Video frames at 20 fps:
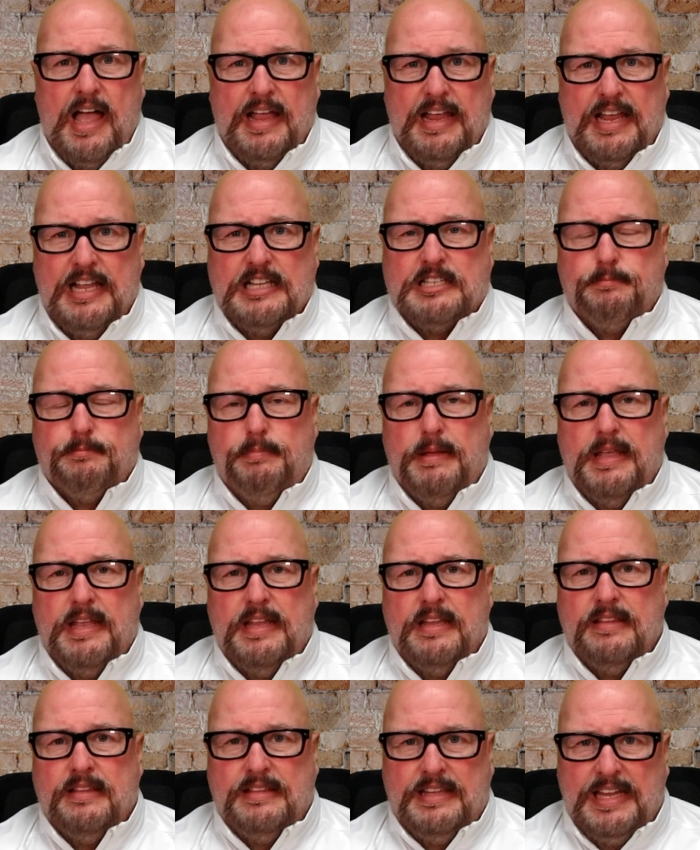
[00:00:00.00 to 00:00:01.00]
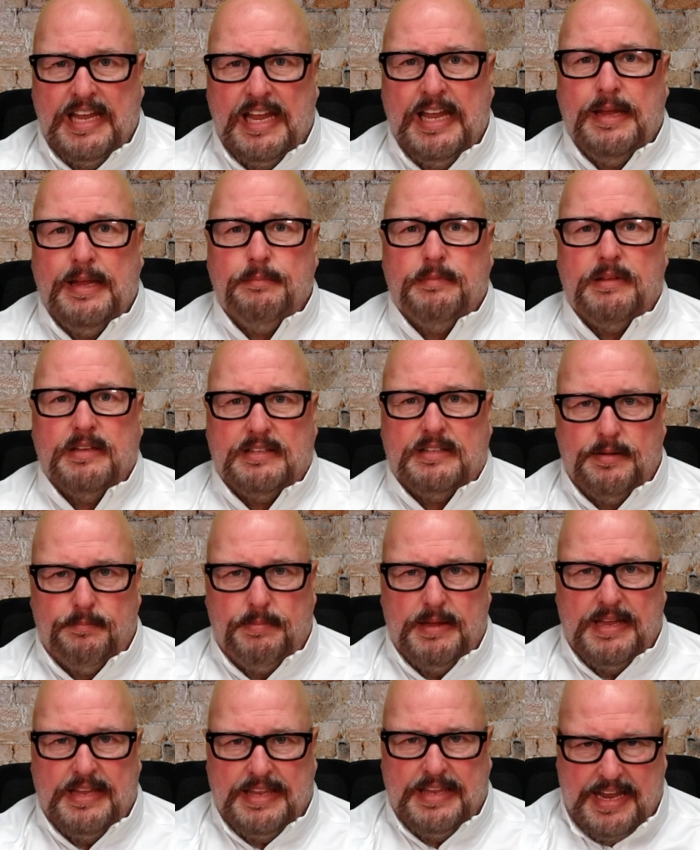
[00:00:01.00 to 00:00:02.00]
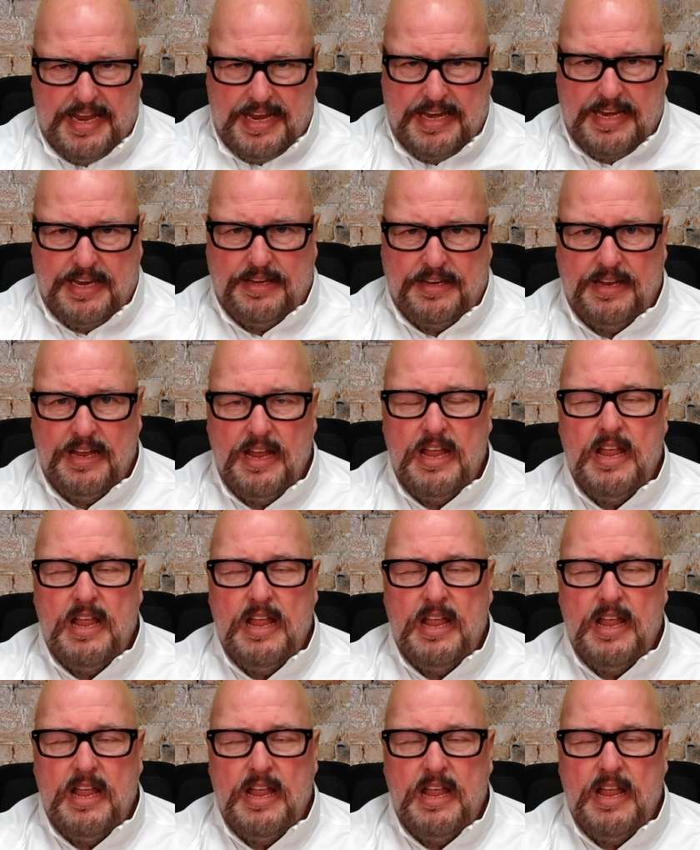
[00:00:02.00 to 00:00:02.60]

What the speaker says: it's been deemed to be needed.